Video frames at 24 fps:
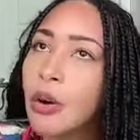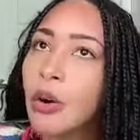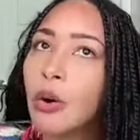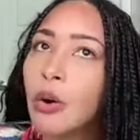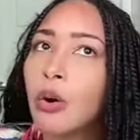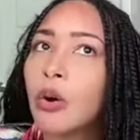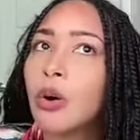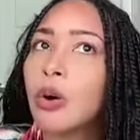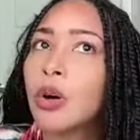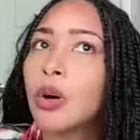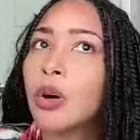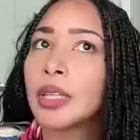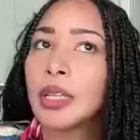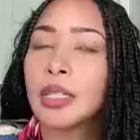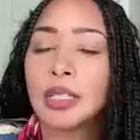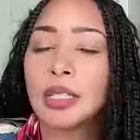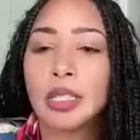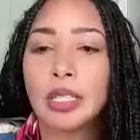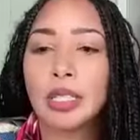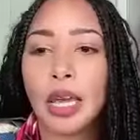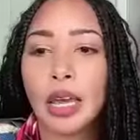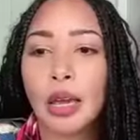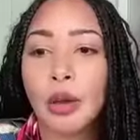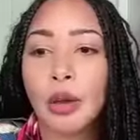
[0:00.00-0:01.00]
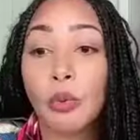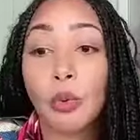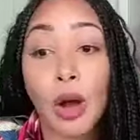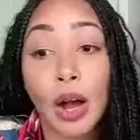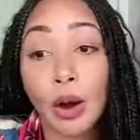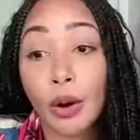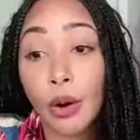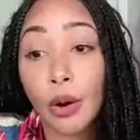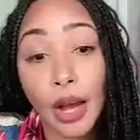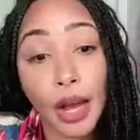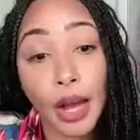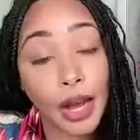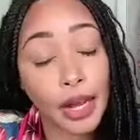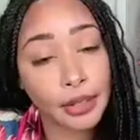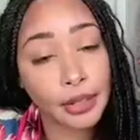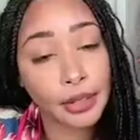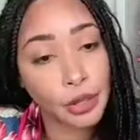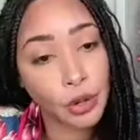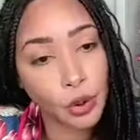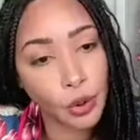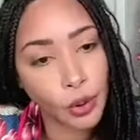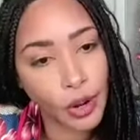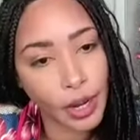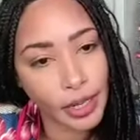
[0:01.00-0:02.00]
Or they'll say, wow, I had
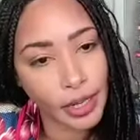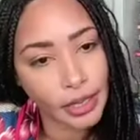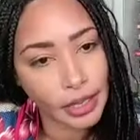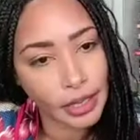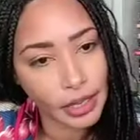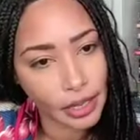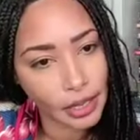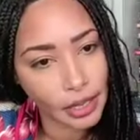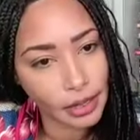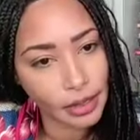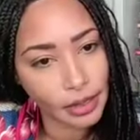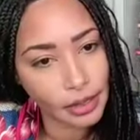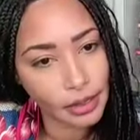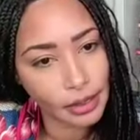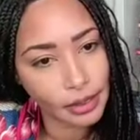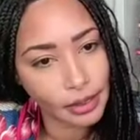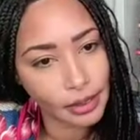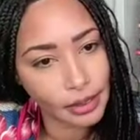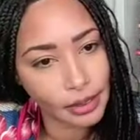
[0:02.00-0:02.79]
no idea.